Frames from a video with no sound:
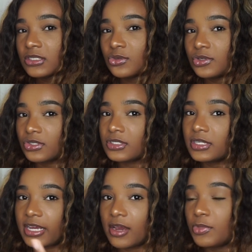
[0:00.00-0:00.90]
too close to
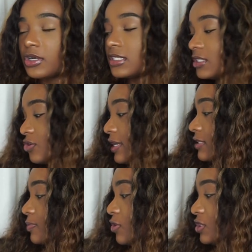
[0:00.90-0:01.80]
the camera because, you know,
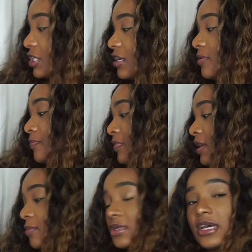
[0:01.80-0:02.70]
exposure,
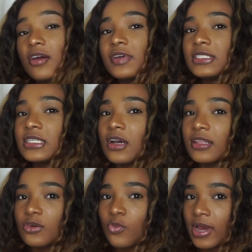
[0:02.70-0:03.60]
but I obviously
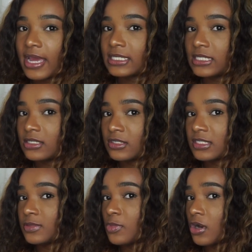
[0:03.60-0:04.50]
got the white in the
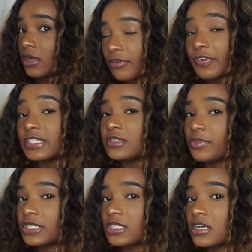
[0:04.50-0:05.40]
small. First
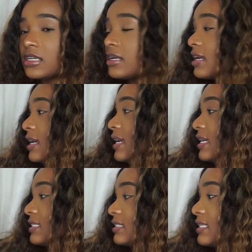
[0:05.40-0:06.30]
impression
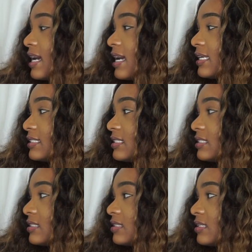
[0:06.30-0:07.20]
is that
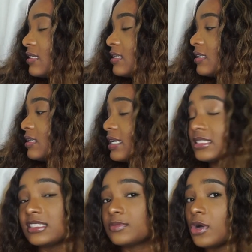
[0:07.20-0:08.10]

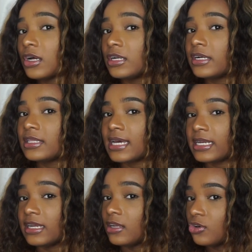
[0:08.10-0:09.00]
it's smaller than
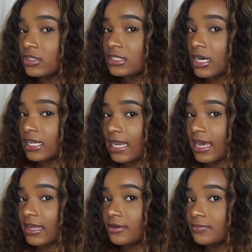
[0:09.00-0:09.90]
it looks online,